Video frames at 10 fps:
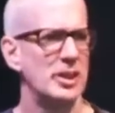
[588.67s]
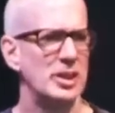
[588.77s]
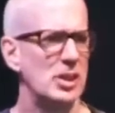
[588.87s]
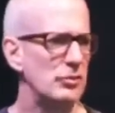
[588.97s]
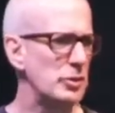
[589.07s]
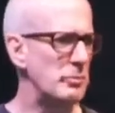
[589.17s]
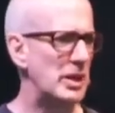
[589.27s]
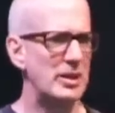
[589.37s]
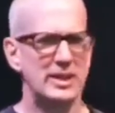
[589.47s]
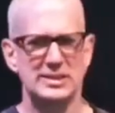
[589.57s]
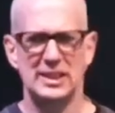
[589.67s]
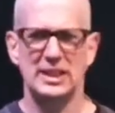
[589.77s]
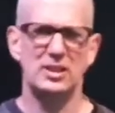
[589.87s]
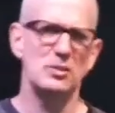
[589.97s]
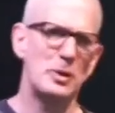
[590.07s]
If you're married, it's
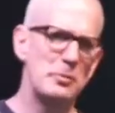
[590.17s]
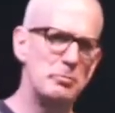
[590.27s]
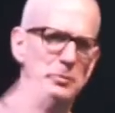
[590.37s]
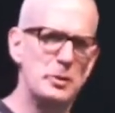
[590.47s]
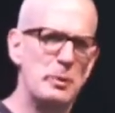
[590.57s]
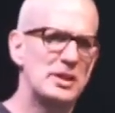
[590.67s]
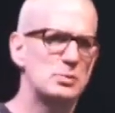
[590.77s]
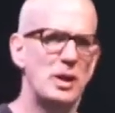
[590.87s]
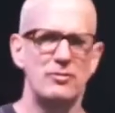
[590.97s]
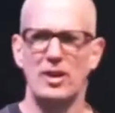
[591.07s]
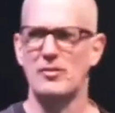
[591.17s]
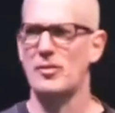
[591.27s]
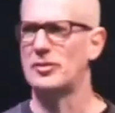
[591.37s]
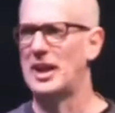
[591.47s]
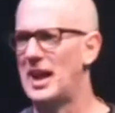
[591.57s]
like, you're the best wife I've
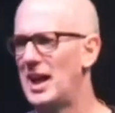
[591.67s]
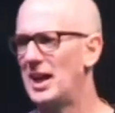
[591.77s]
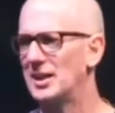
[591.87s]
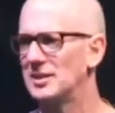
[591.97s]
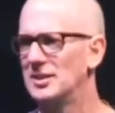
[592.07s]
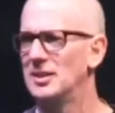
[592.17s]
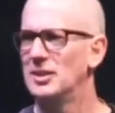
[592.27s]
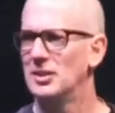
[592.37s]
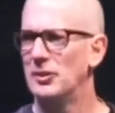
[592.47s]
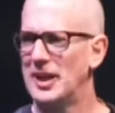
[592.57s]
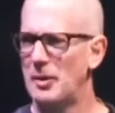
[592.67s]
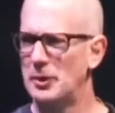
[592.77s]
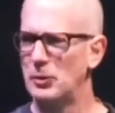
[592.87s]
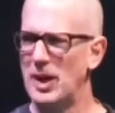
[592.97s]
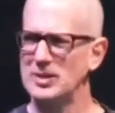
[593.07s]
ever had. Wait, how
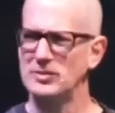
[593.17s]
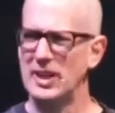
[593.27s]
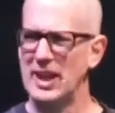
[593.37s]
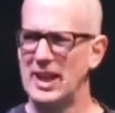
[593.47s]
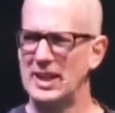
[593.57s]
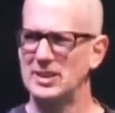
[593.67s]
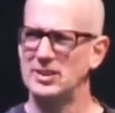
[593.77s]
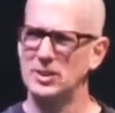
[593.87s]
many wives have I had?